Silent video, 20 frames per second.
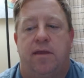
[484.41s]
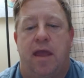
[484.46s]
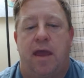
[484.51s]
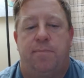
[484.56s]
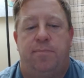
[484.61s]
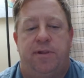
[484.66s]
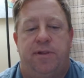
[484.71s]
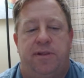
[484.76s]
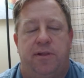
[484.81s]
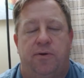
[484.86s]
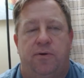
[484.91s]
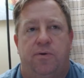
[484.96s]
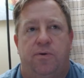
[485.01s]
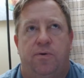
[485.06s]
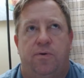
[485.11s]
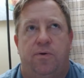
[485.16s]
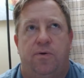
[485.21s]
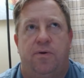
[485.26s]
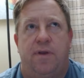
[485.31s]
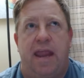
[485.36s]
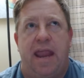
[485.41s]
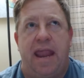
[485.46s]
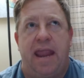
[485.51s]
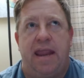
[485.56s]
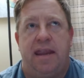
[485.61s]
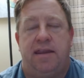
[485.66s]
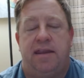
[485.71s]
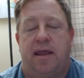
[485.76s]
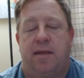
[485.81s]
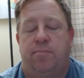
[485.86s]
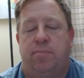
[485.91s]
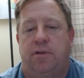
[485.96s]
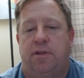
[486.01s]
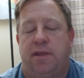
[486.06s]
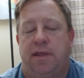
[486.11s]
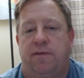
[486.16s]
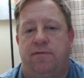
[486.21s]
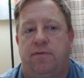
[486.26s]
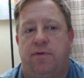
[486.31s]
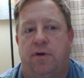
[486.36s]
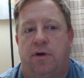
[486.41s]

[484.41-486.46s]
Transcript: episode 8, I believe,